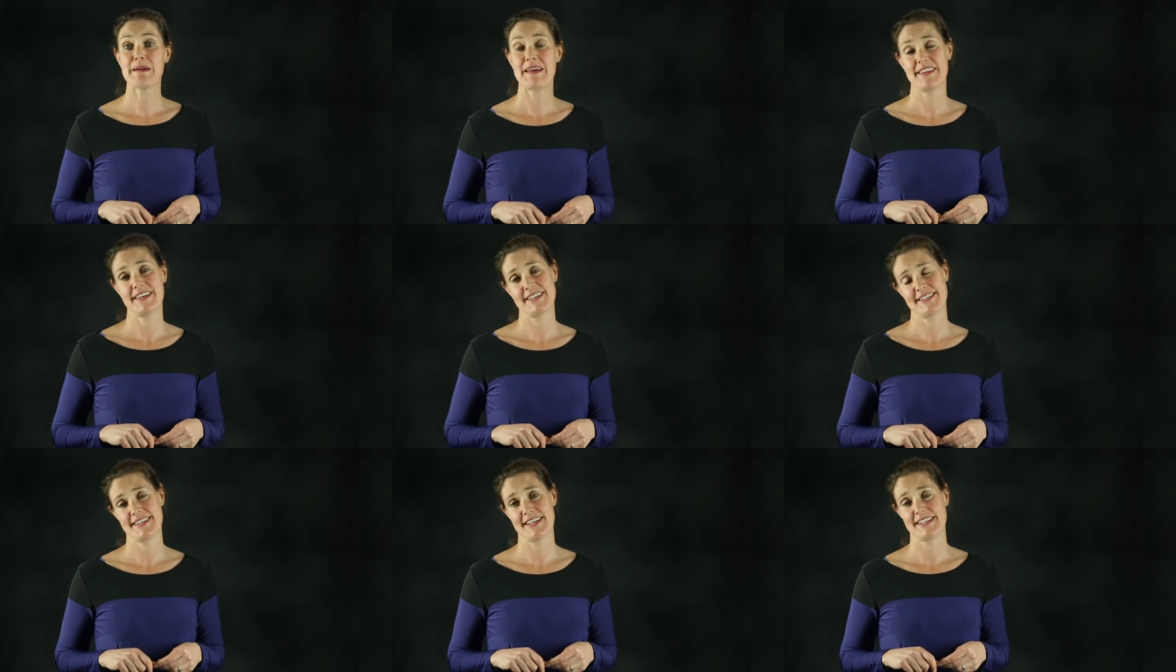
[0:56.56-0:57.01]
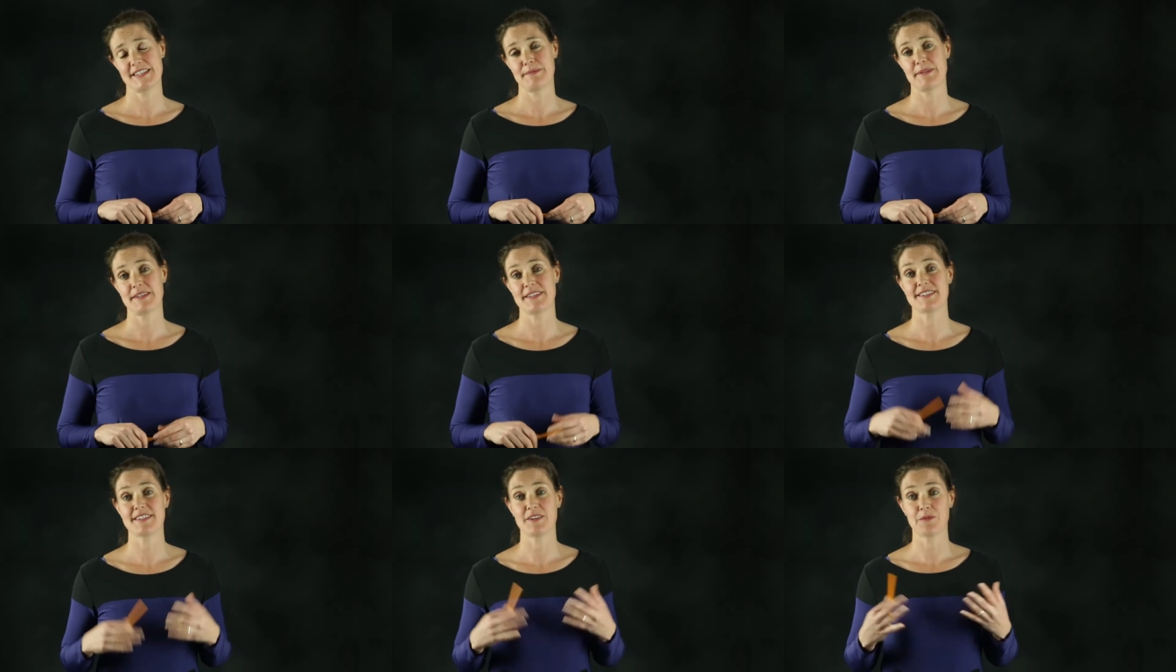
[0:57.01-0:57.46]
about the
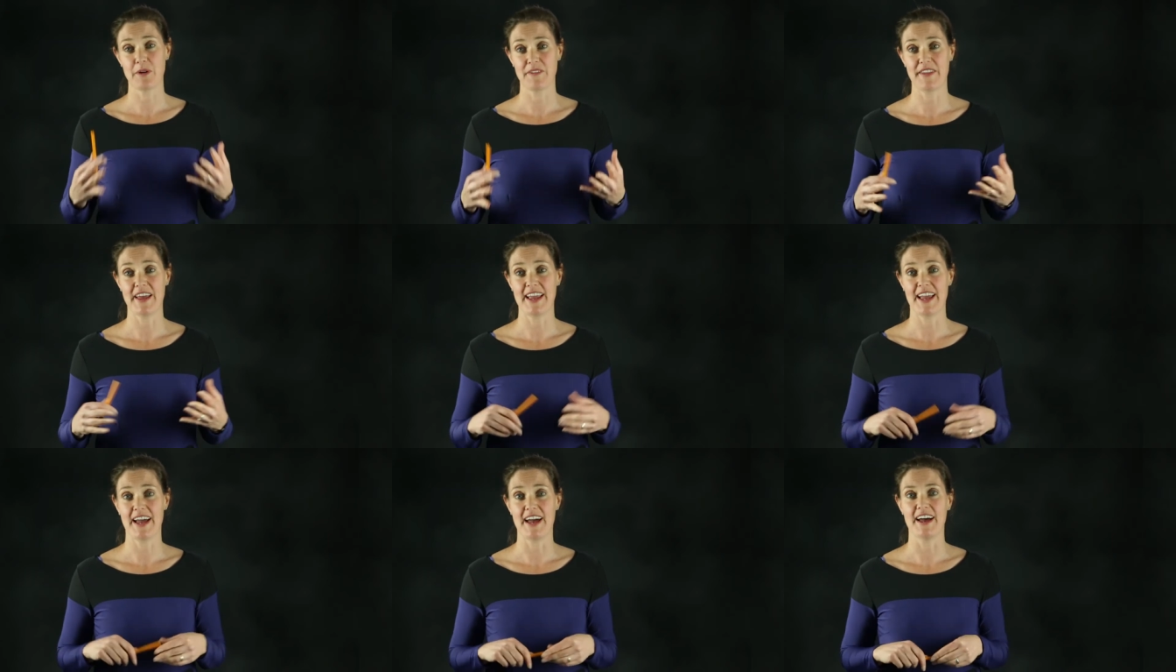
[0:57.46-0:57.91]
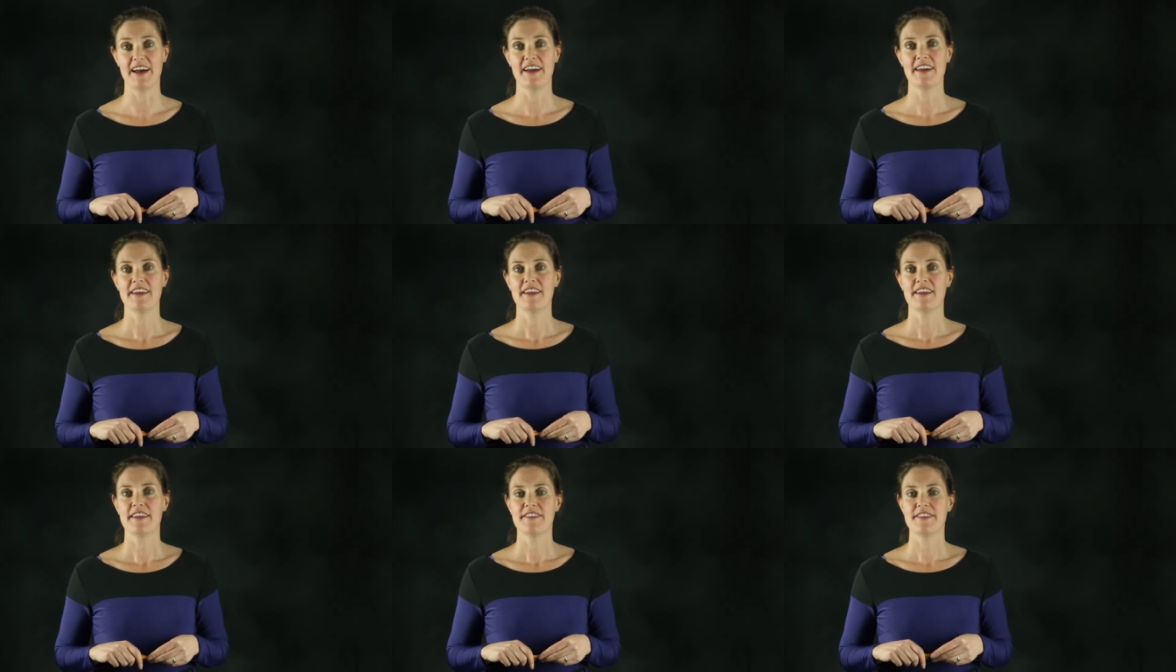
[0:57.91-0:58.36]
assessments and what they are.
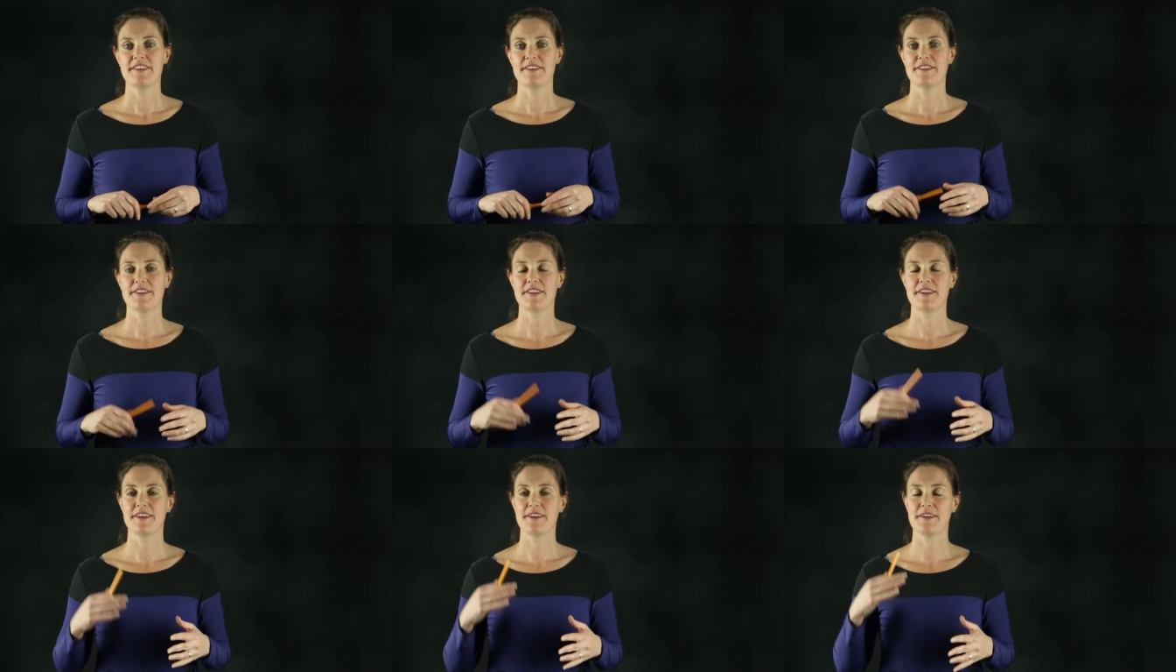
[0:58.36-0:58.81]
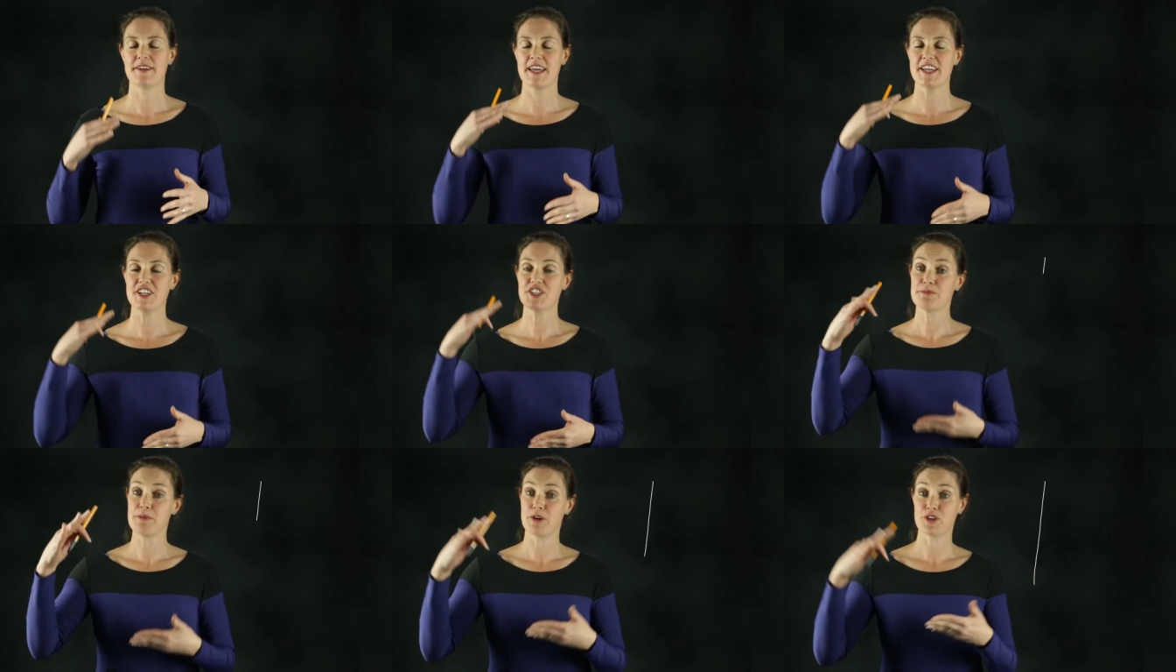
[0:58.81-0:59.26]

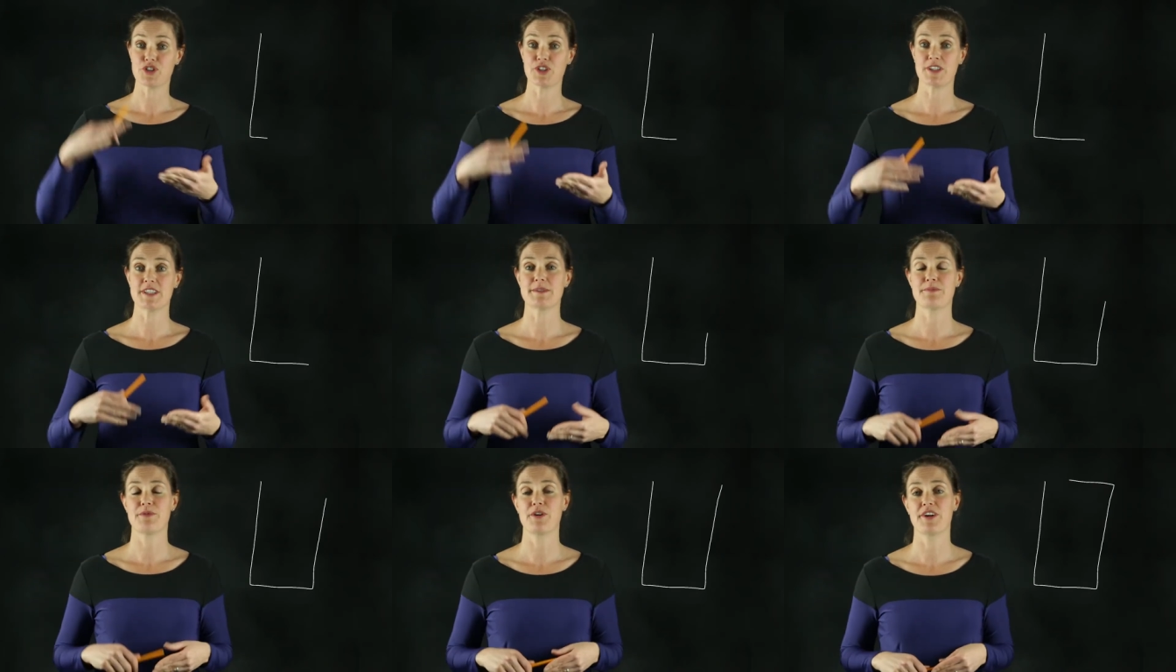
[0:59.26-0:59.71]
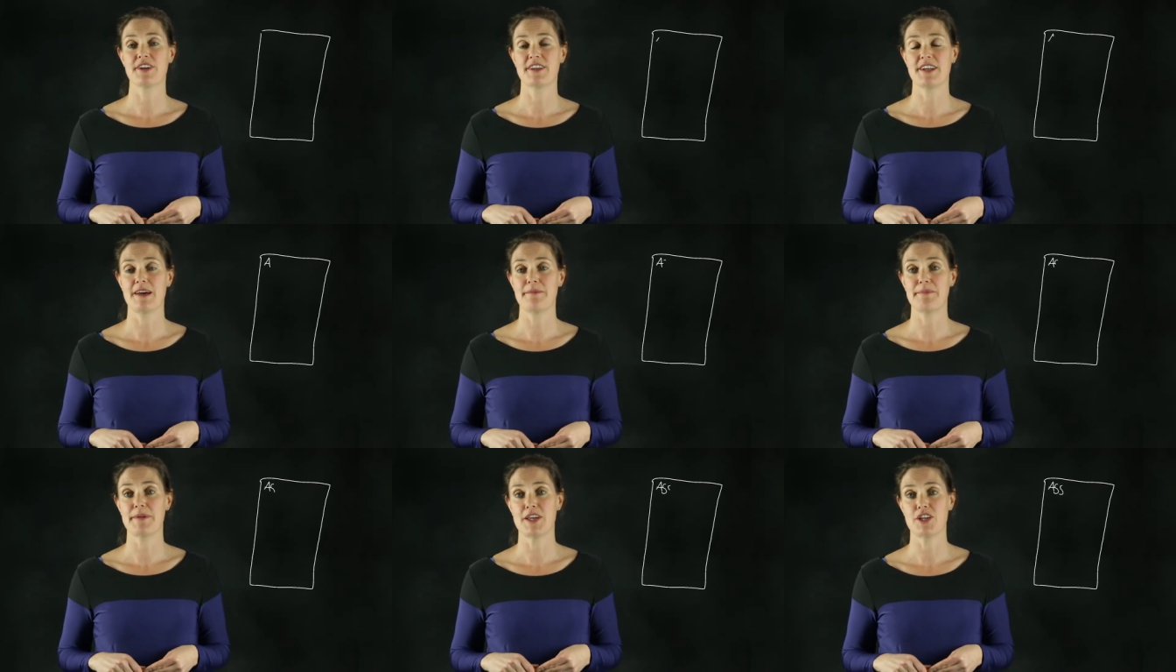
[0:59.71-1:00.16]
Each module is broken
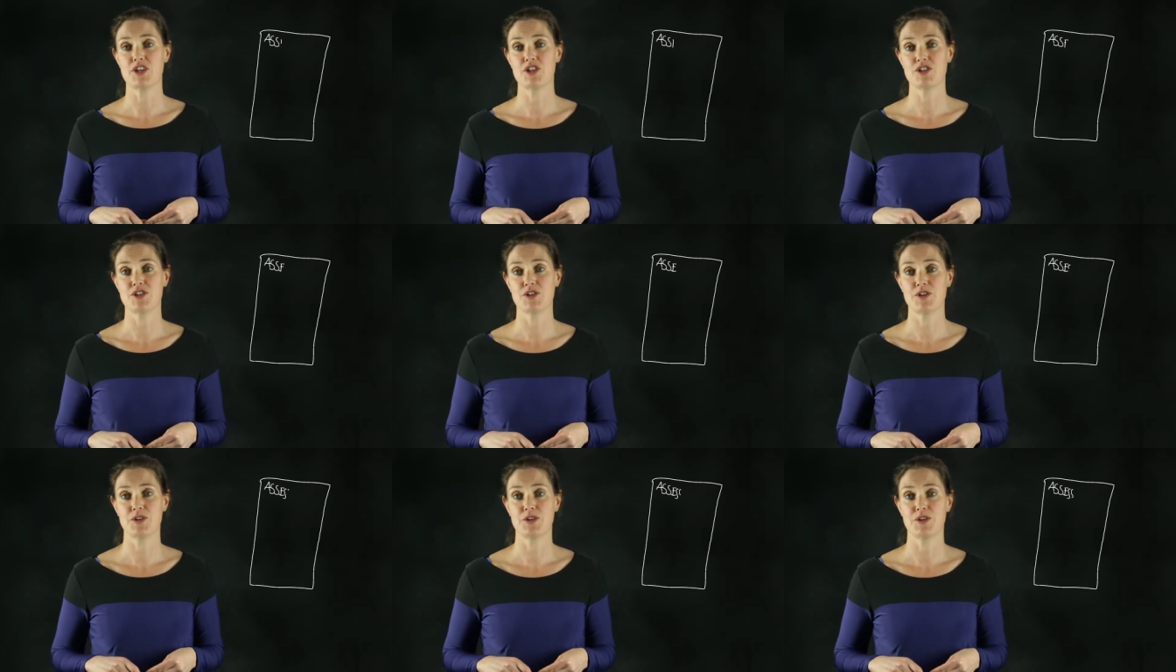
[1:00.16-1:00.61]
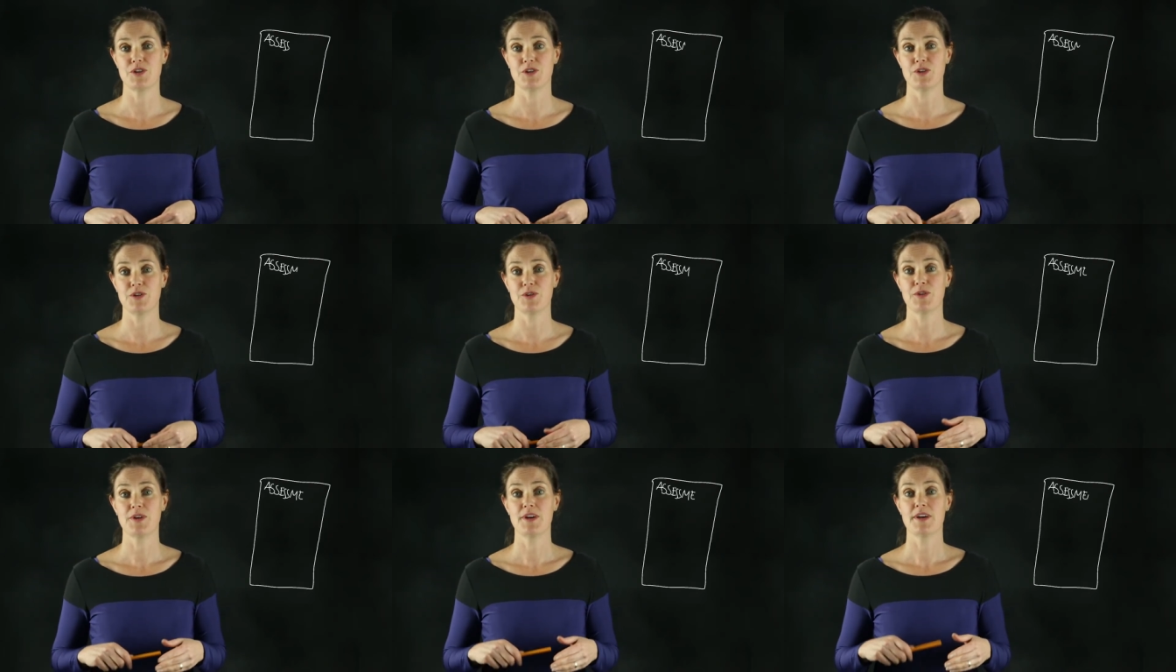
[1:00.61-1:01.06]
up
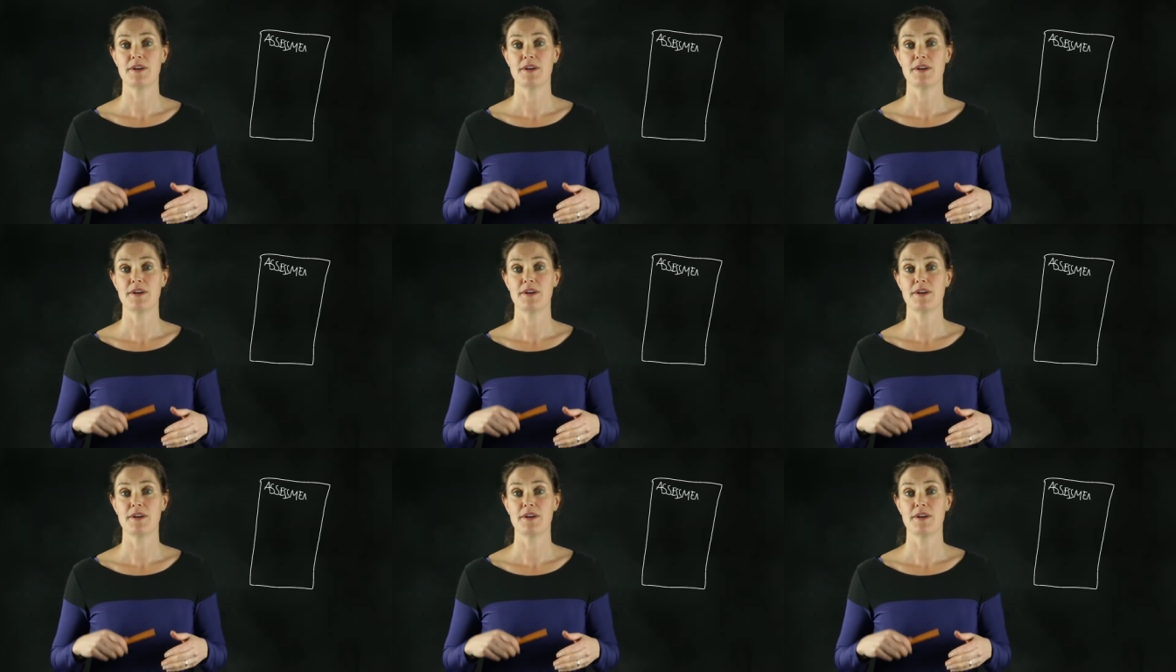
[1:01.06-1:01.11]
into